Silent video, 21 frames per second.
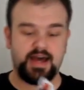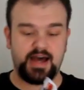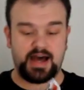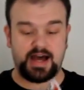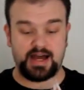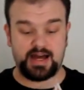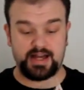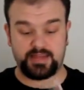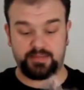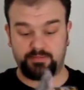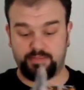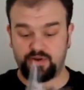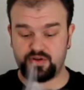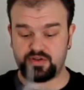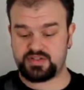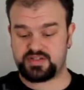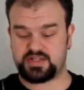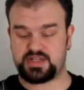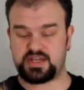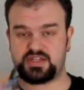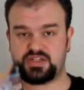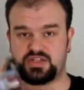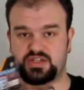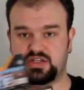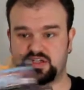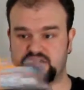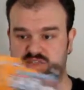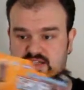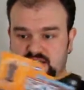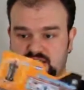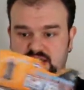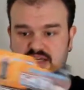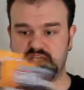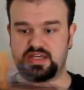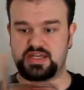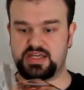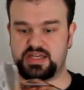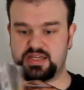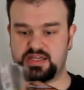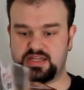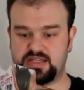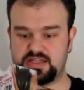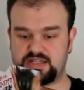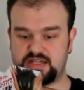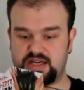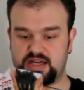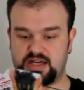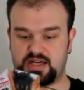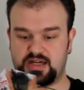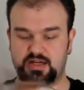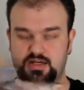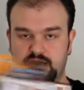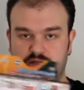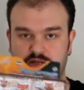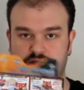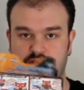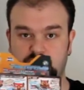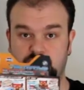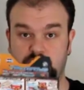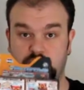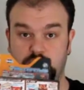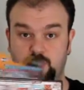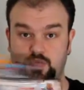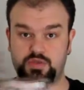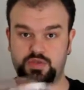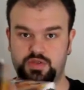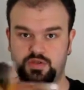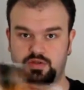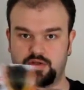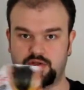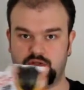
The box, as you can see, is huge